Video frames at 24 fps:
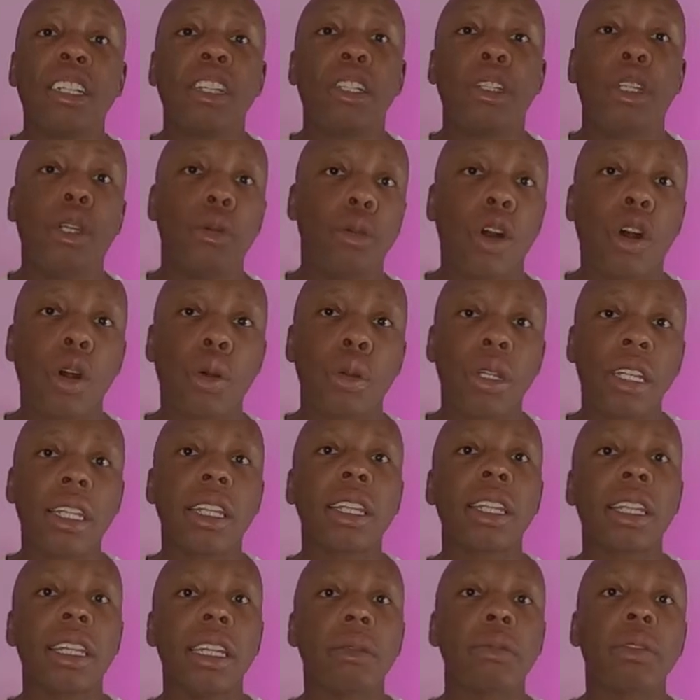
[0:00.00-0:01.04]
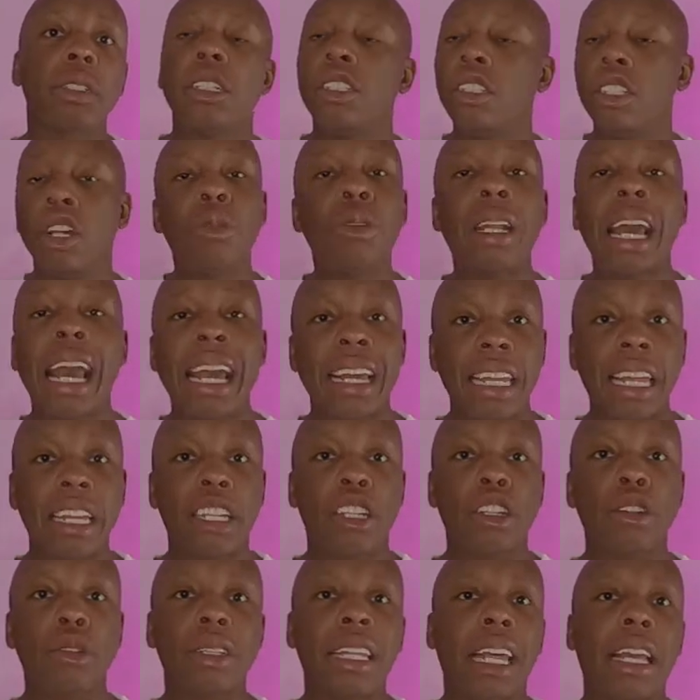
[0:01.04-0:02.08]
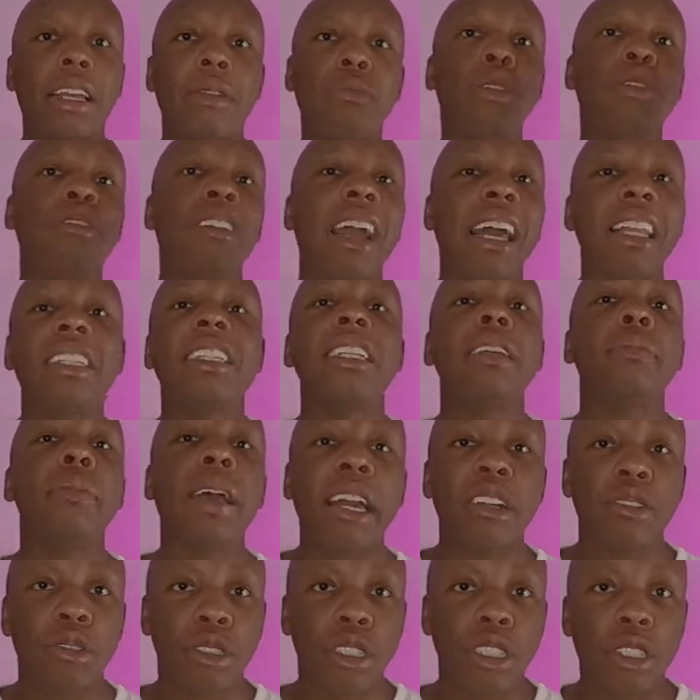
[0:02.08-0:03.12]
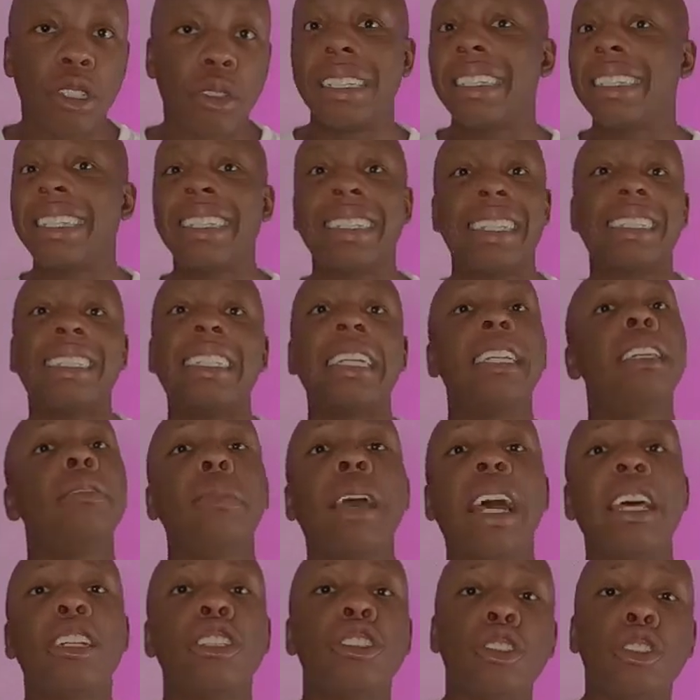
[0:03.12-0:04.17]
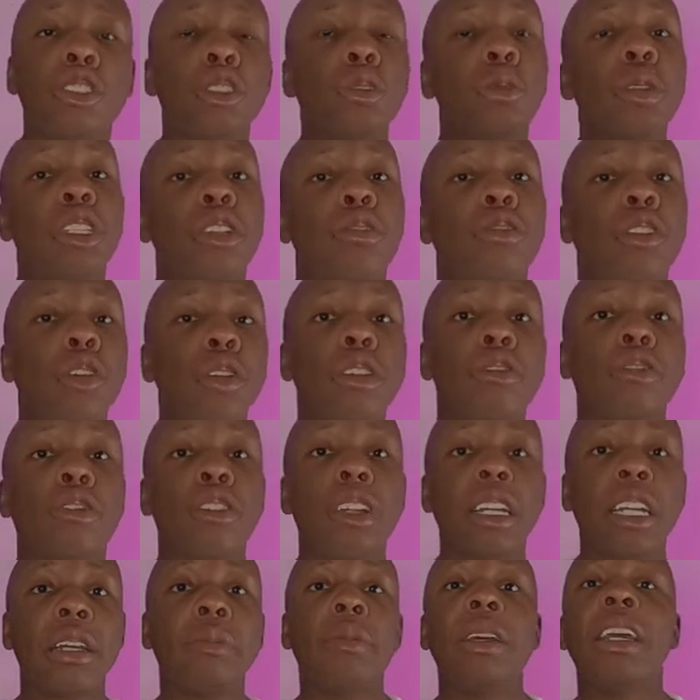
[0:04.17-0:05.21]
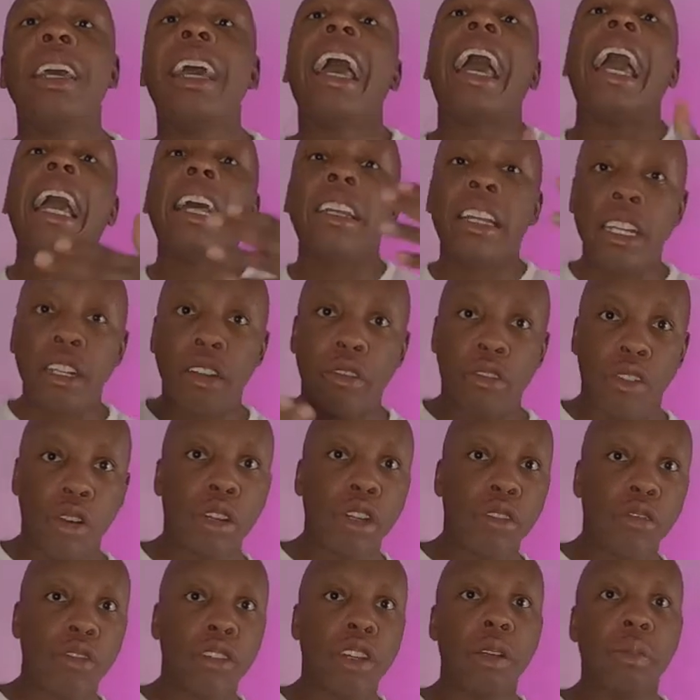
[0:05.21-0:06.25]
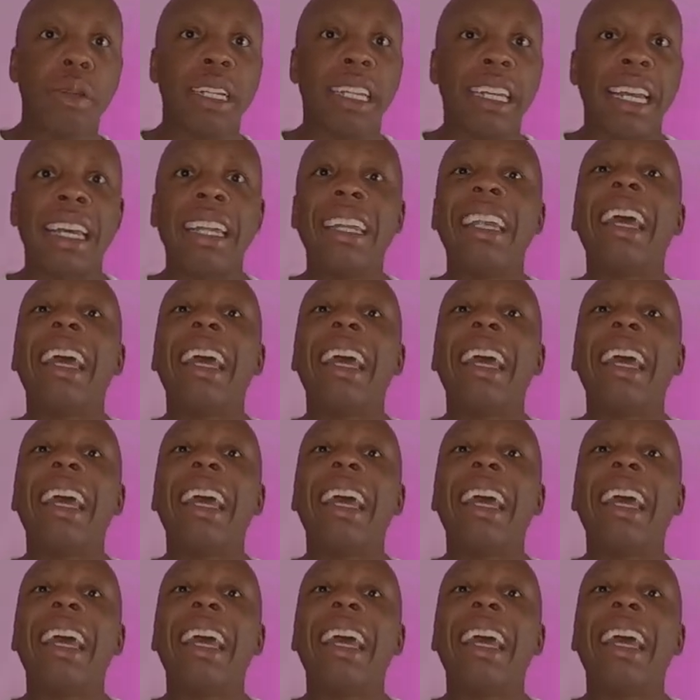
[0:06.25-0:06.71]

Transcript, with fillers: you were owning the libs. Don't act like you like morality matters to you, because it didn't matter to you when you voted for him, and then you voted for him again,